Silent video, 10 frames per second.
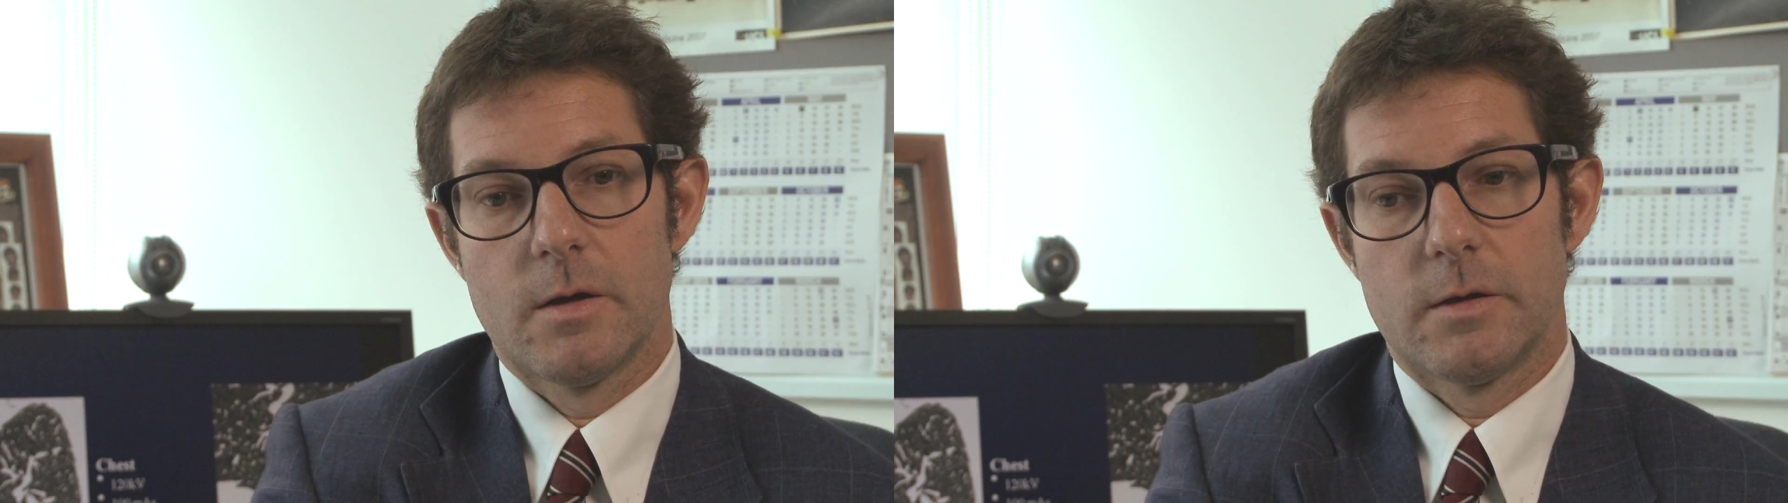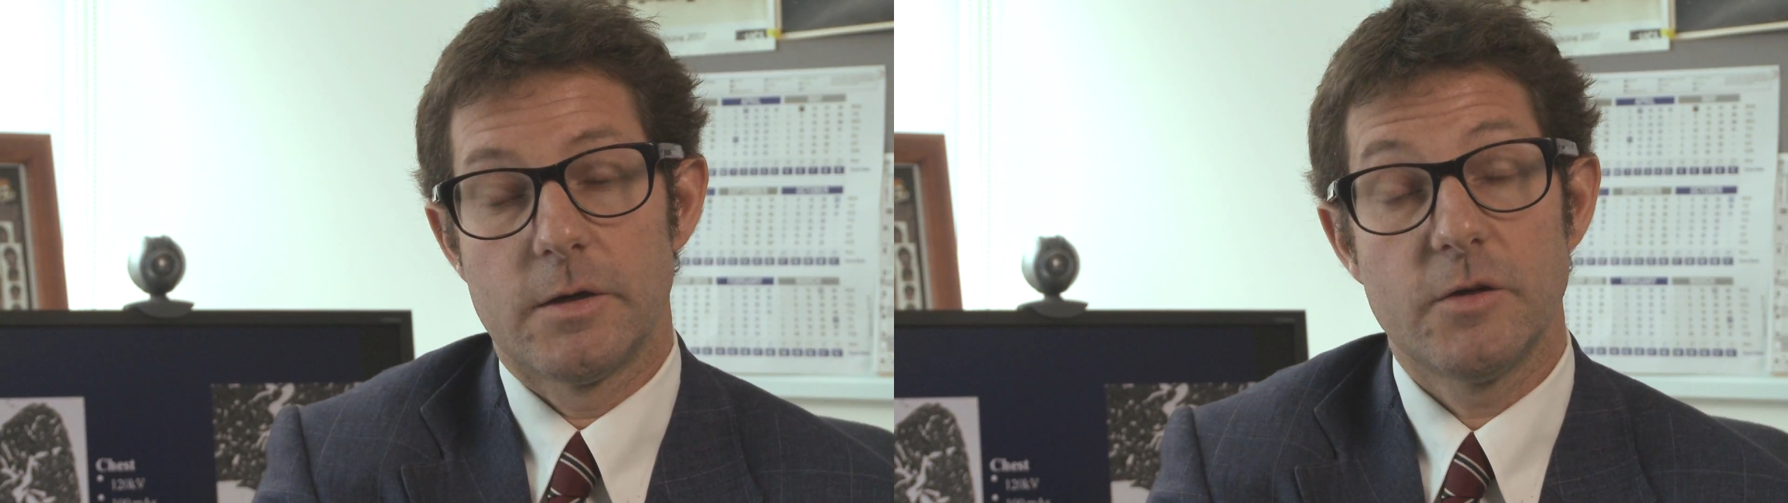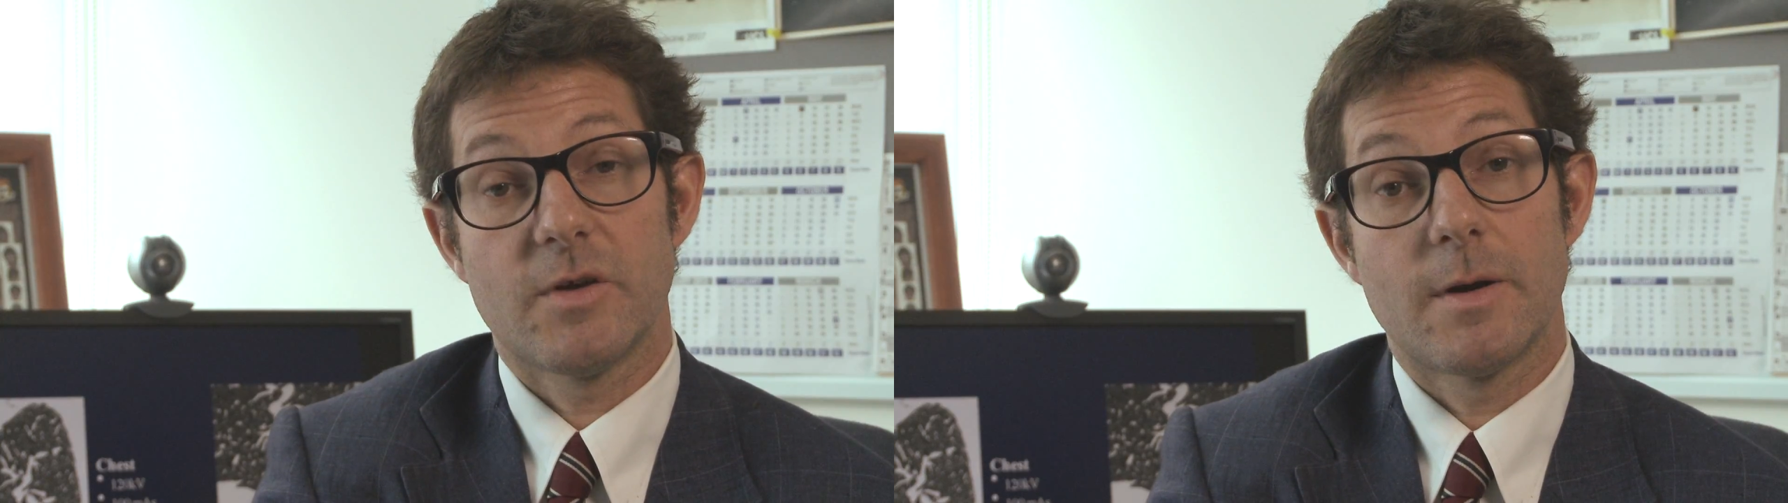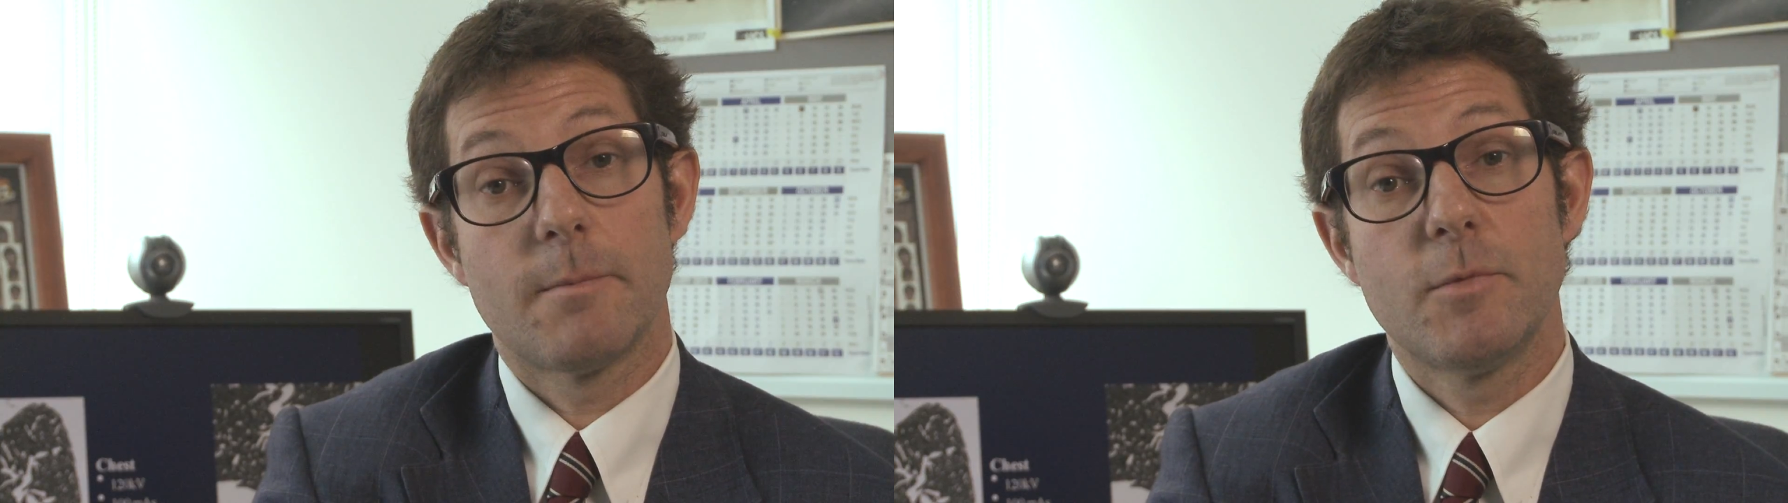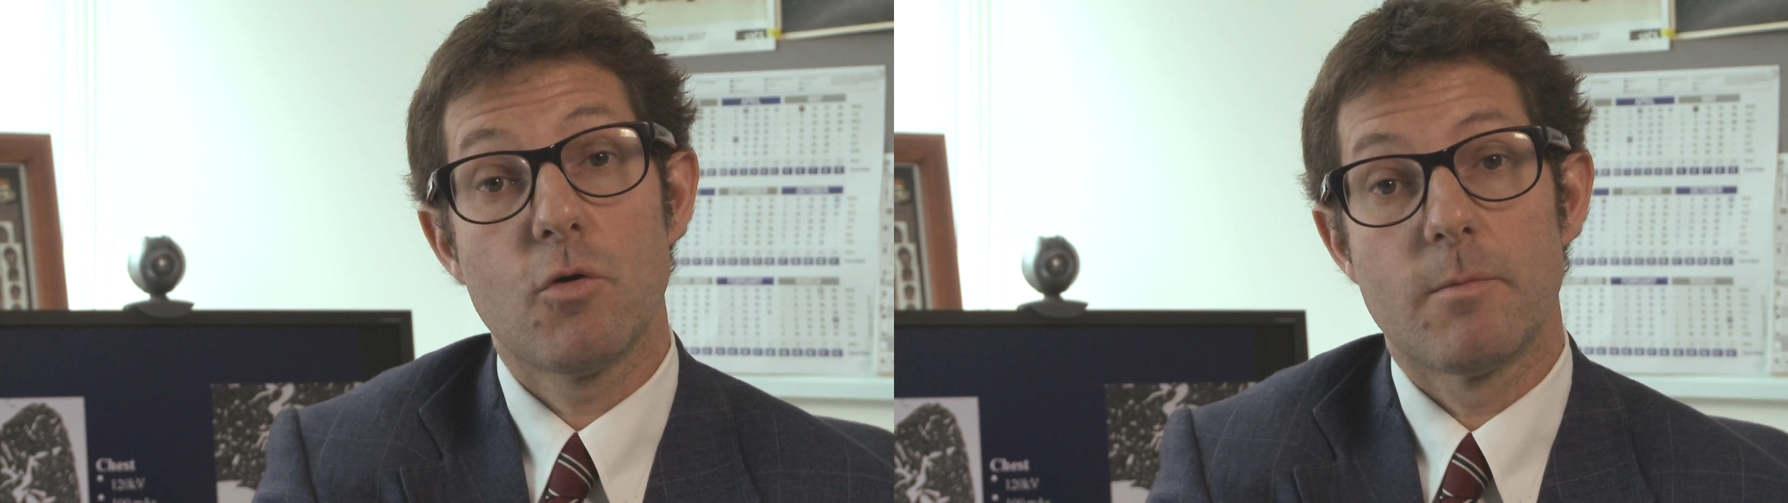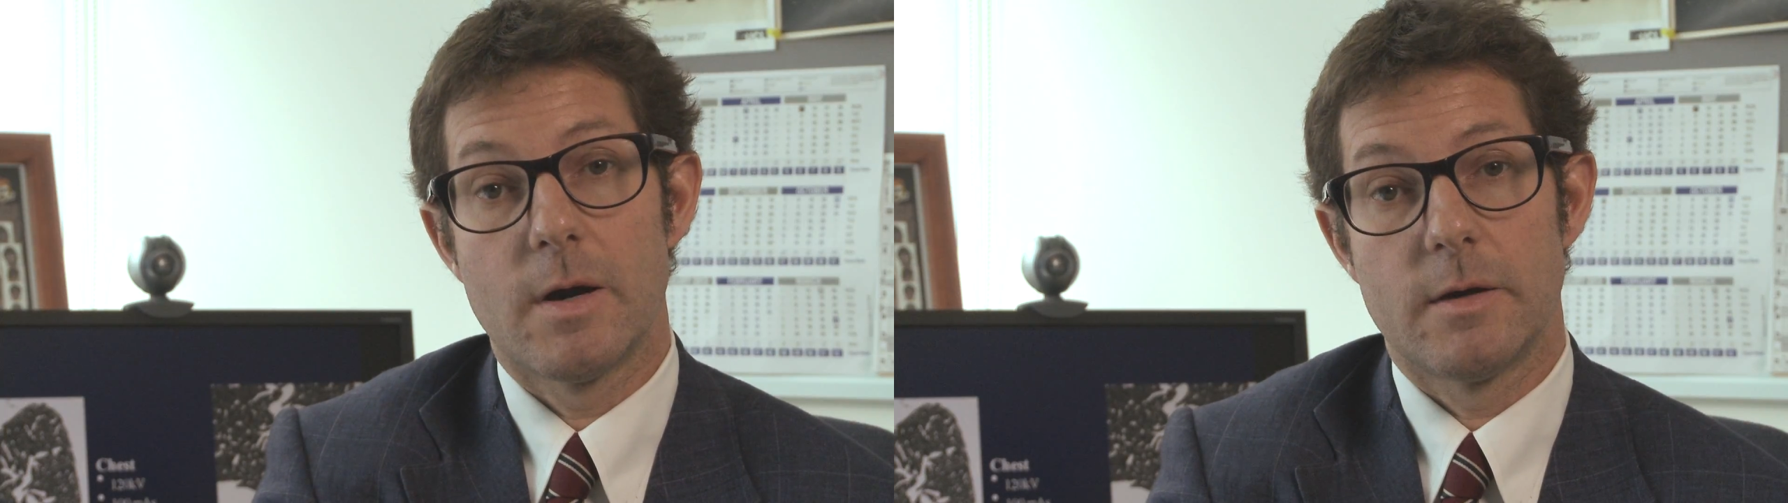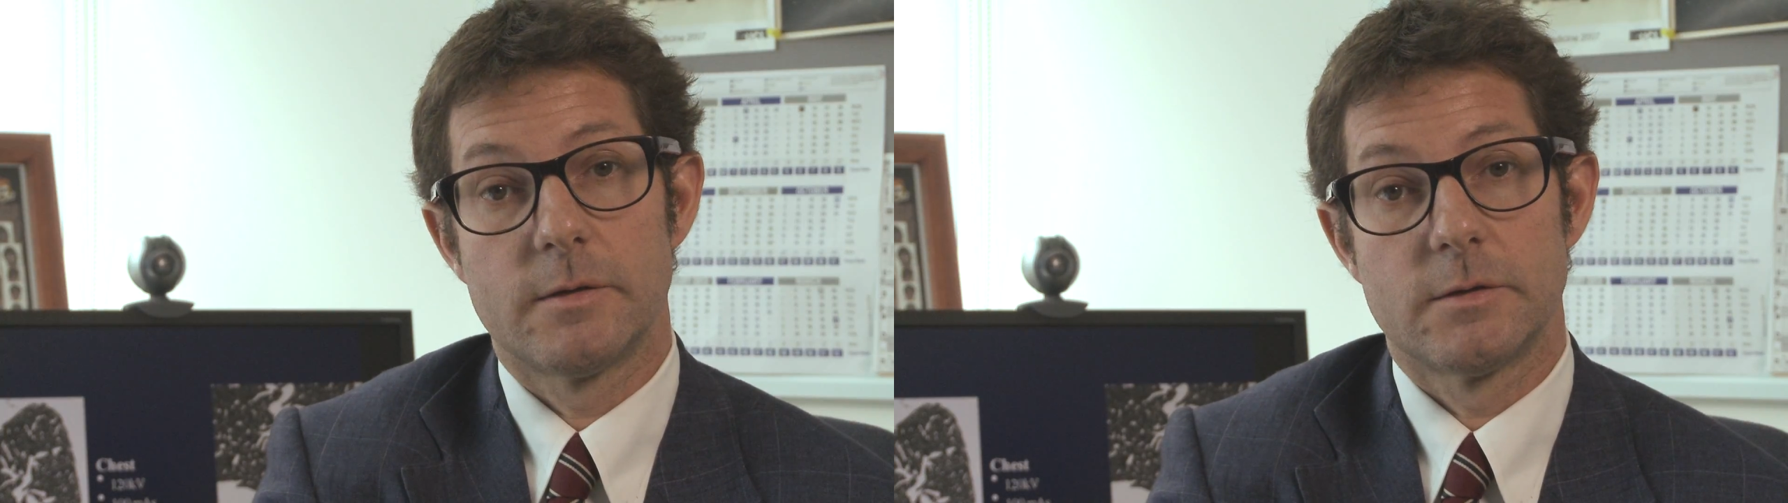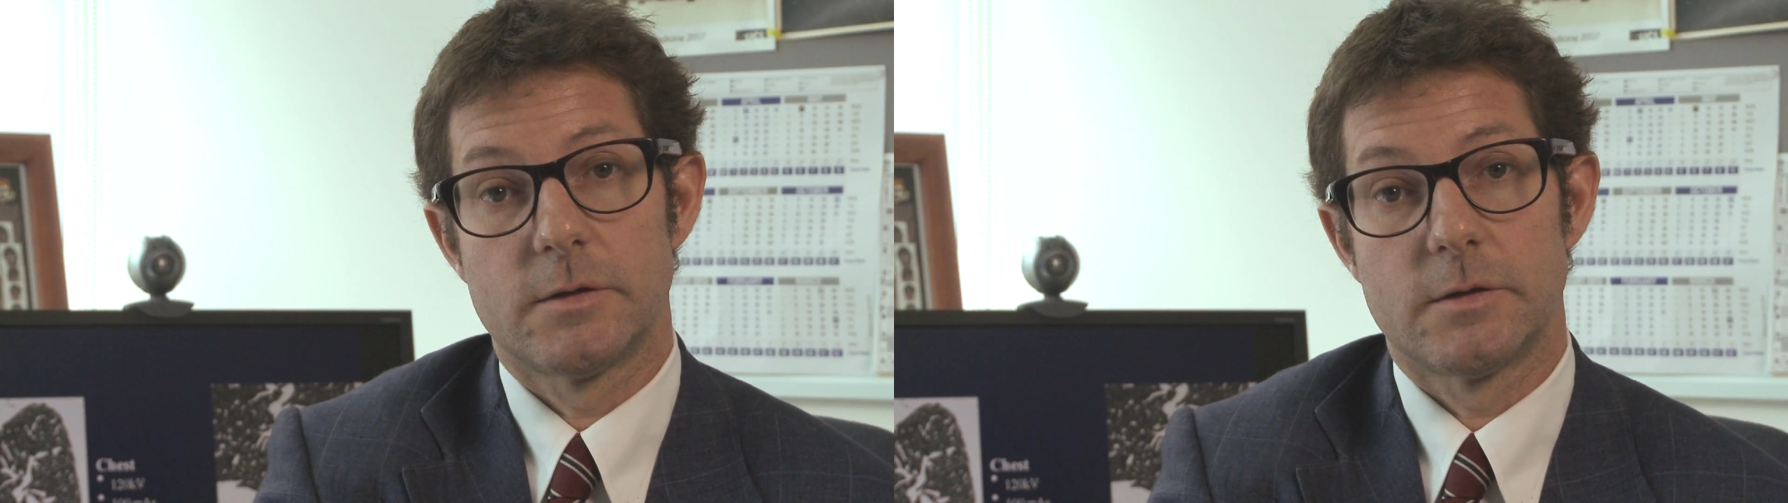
there is an abnormal